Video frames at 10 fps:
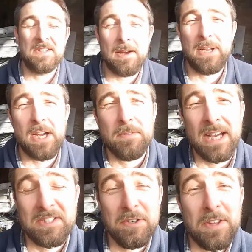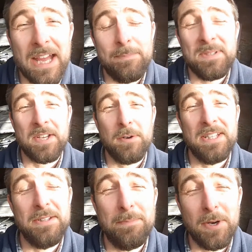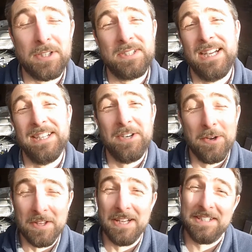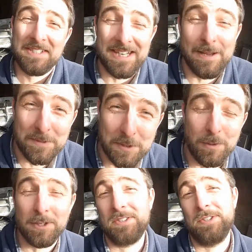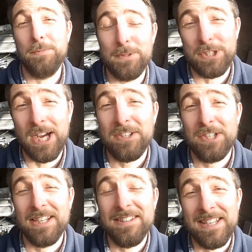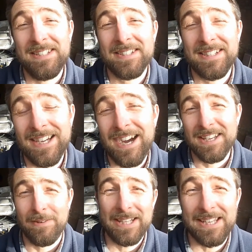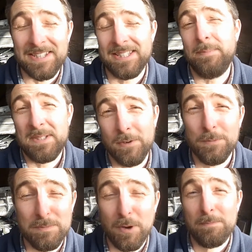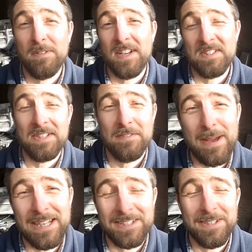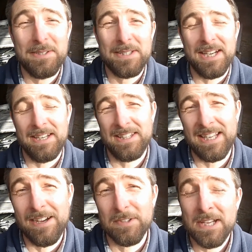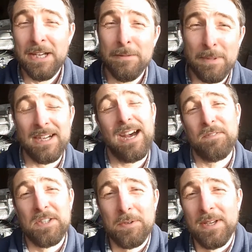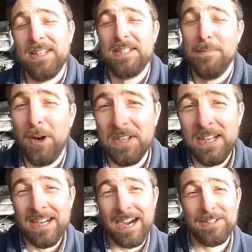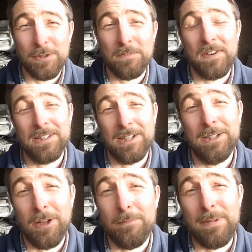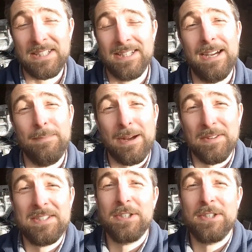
So there we go, that's another episode in the books and another step towards supercharging this car. Now I guess this episode was more preventative maintenance than anything else, but after doing this mod, I do feel a lot better about this